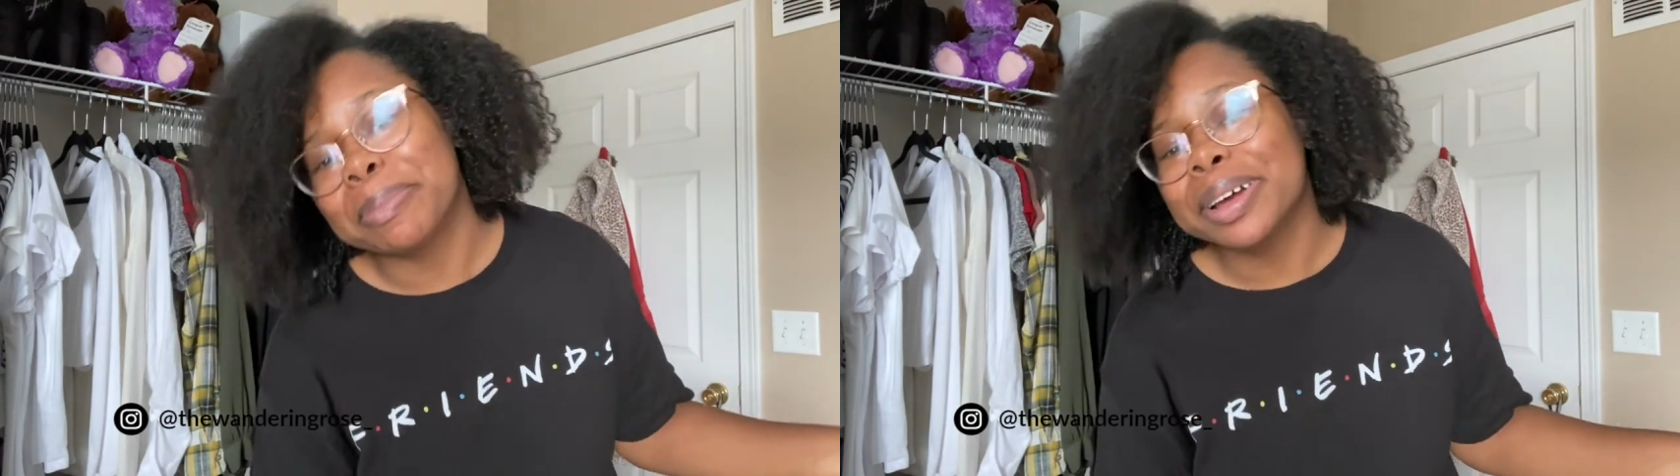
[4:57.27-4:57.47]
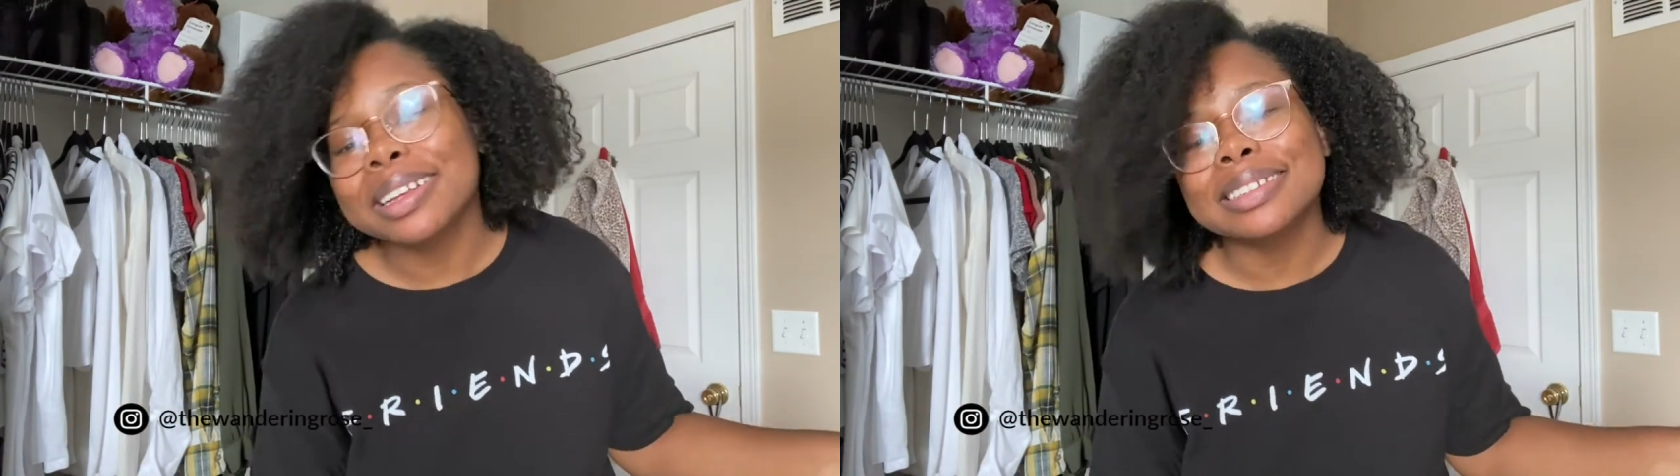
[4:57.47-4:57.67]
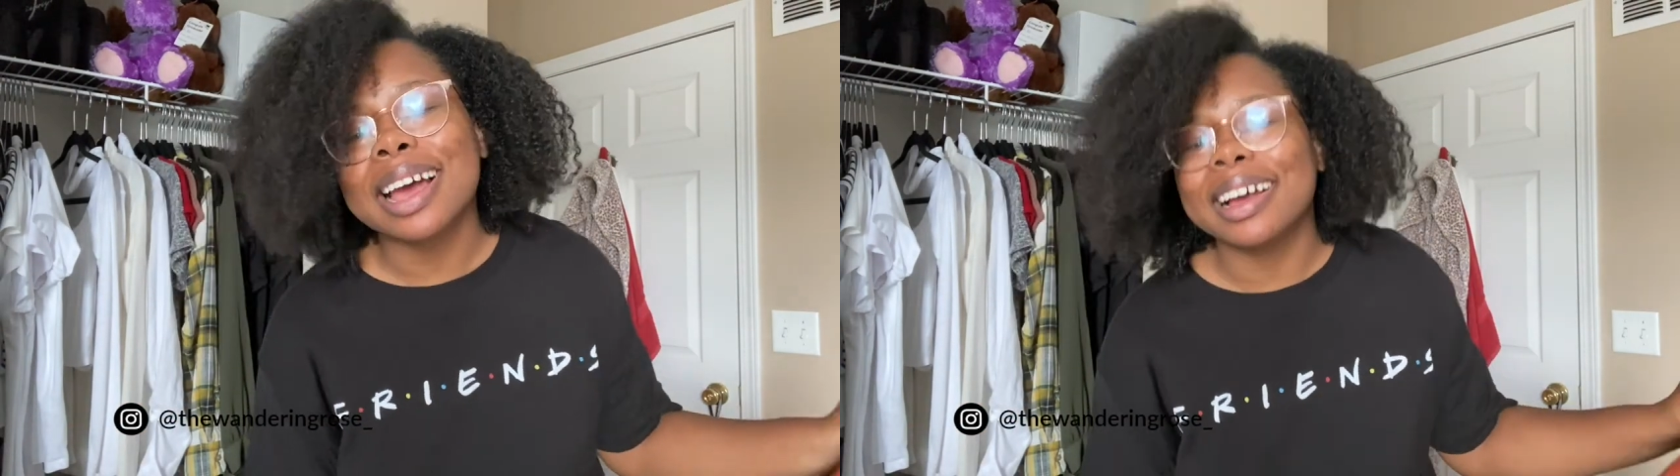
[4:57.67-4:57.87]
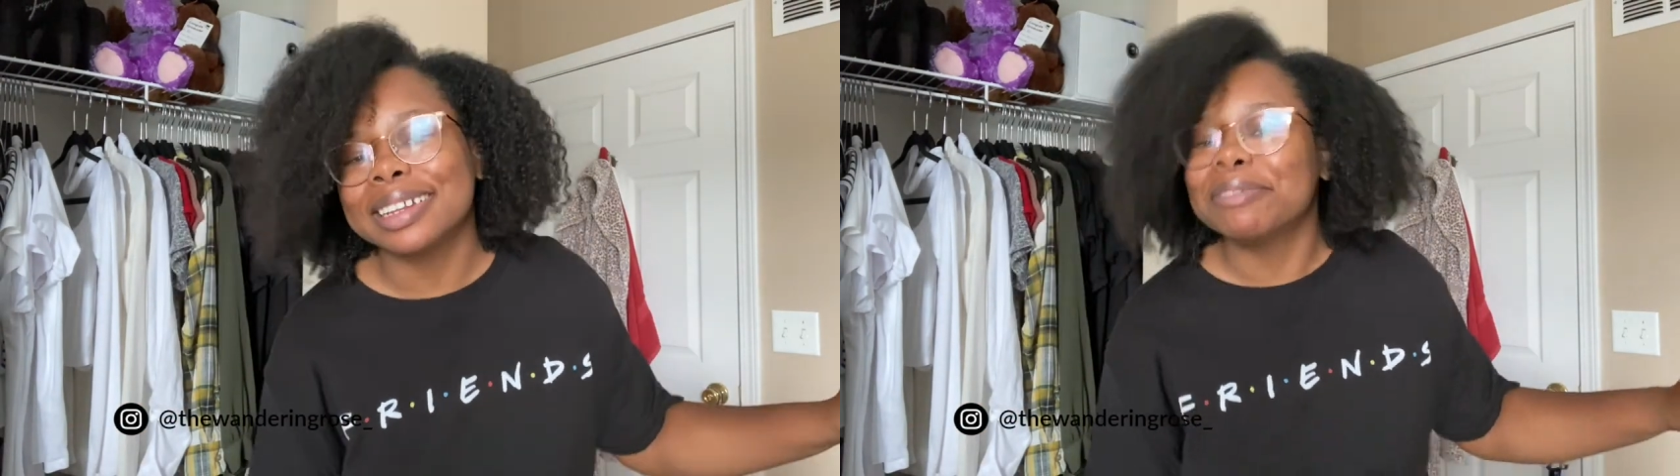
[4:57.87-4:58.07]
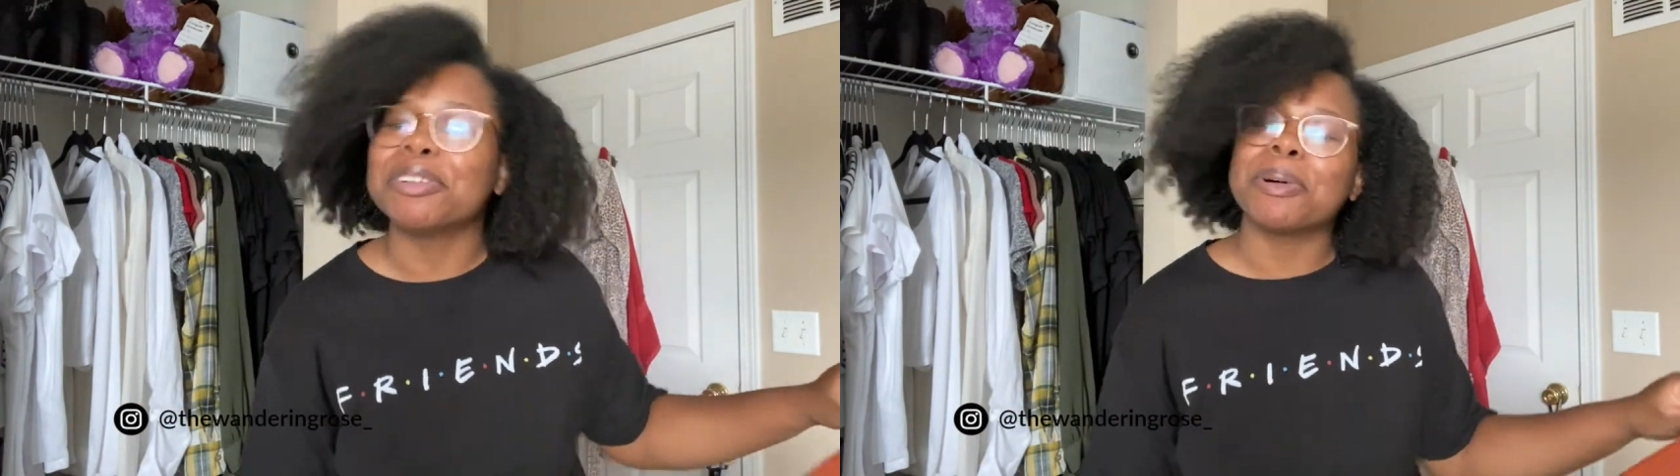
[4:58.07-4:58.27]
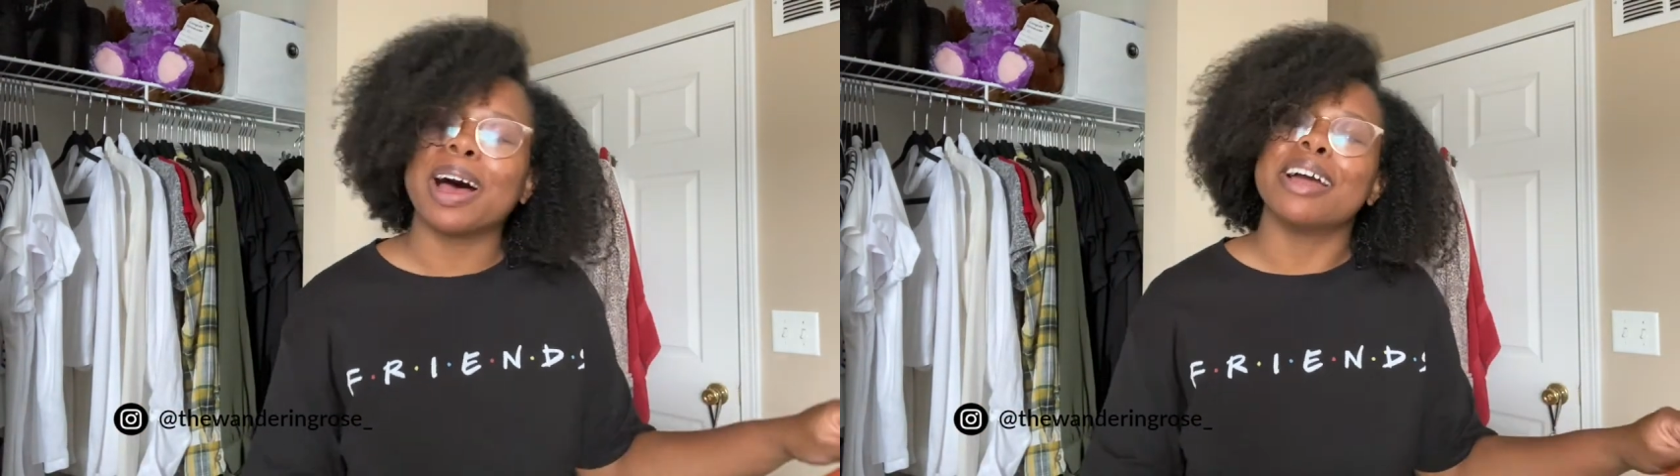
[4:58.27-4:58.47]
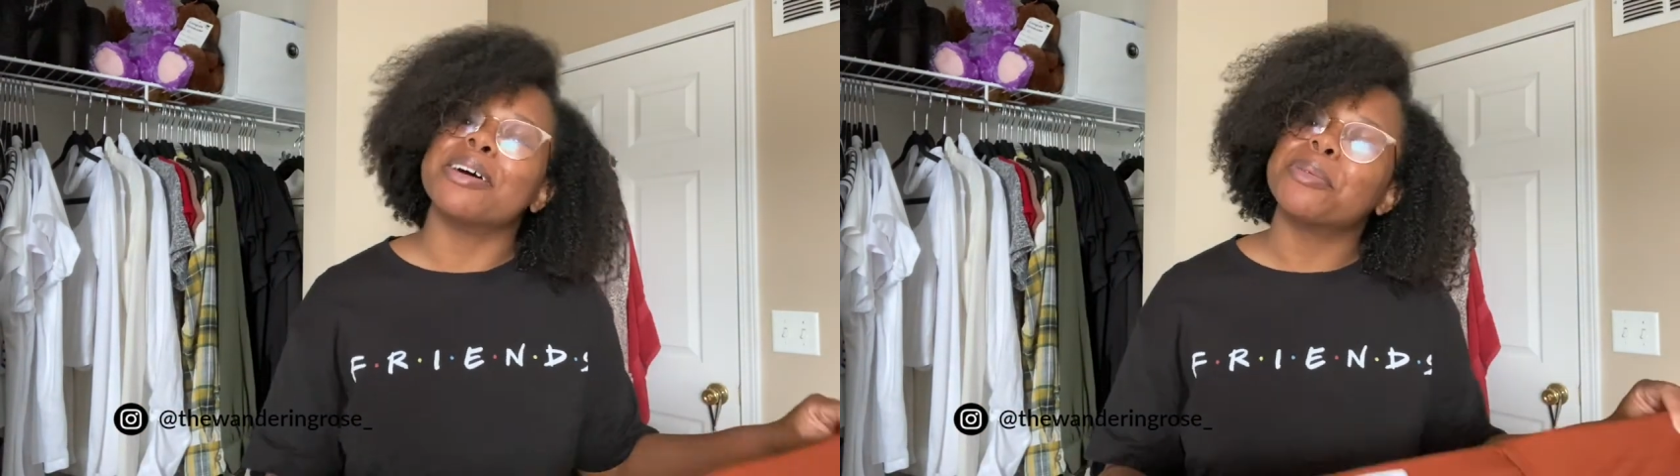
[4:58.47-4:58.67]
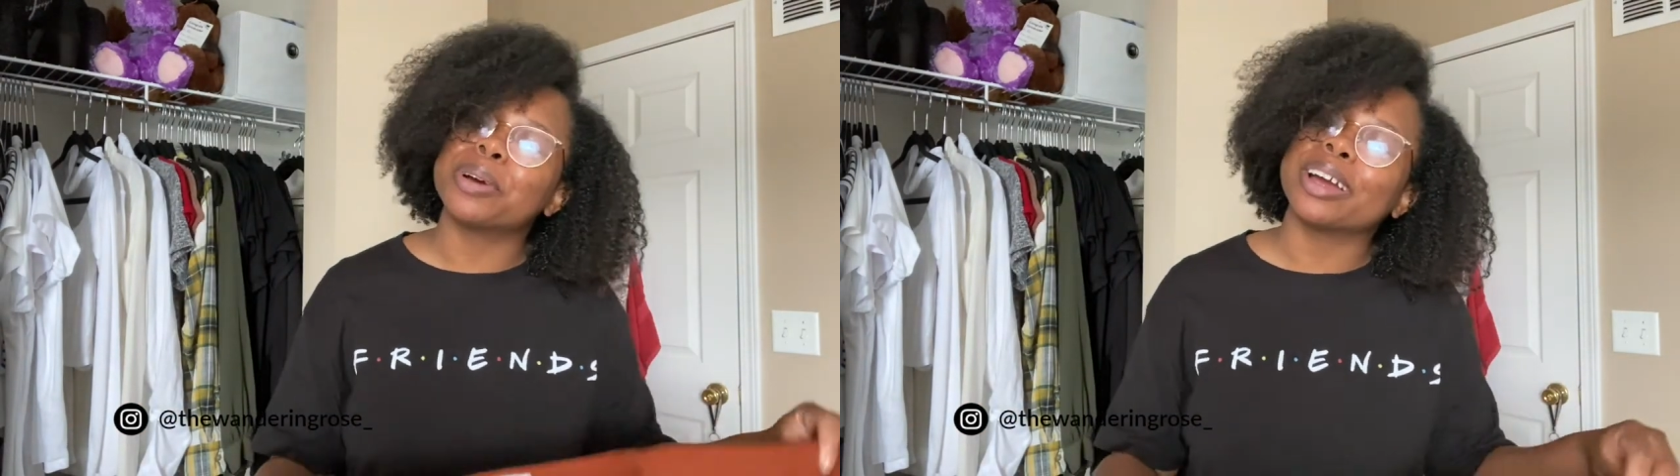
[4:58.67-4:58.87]
but I live in
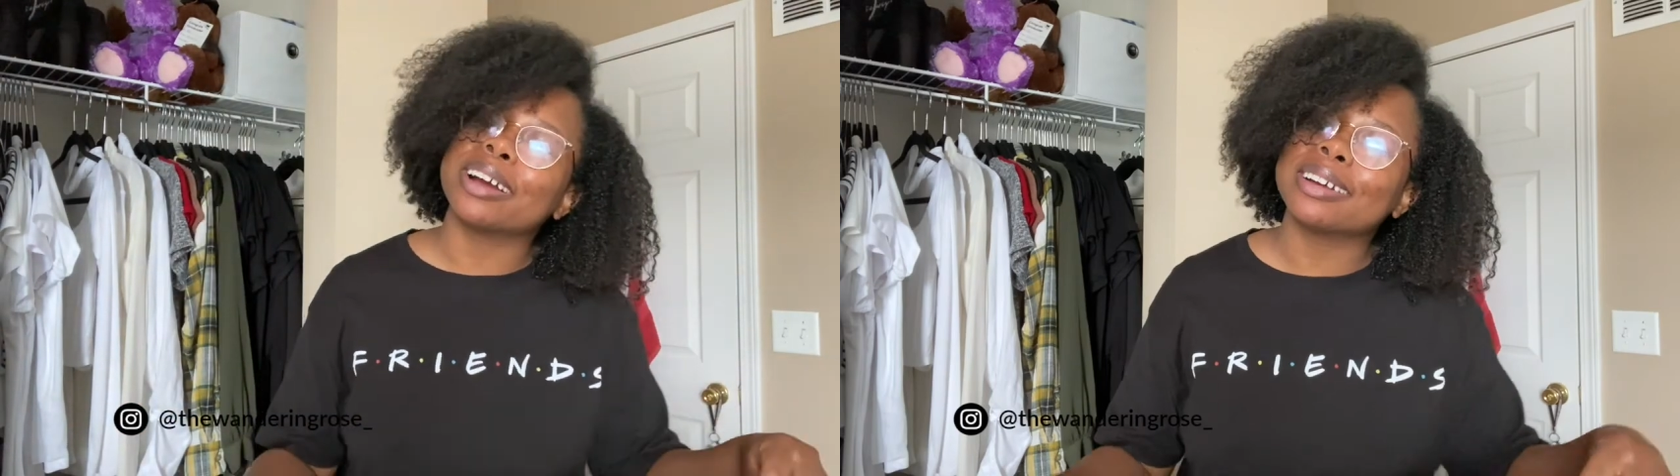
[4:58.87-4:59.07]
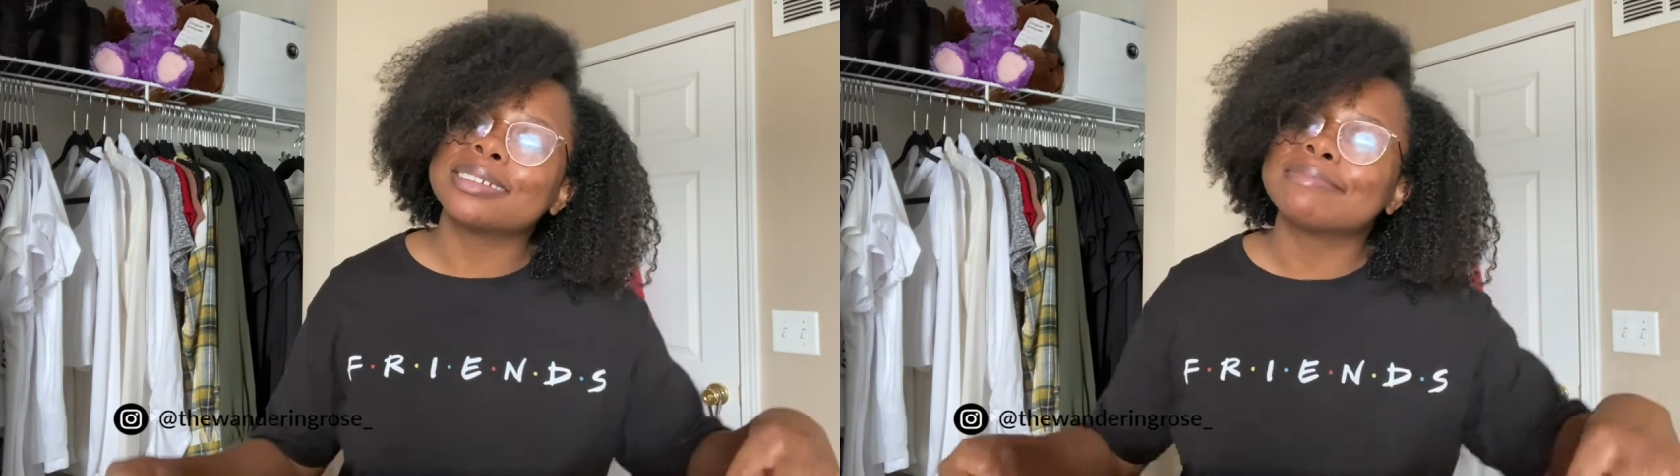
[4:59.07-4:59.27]
Ohio where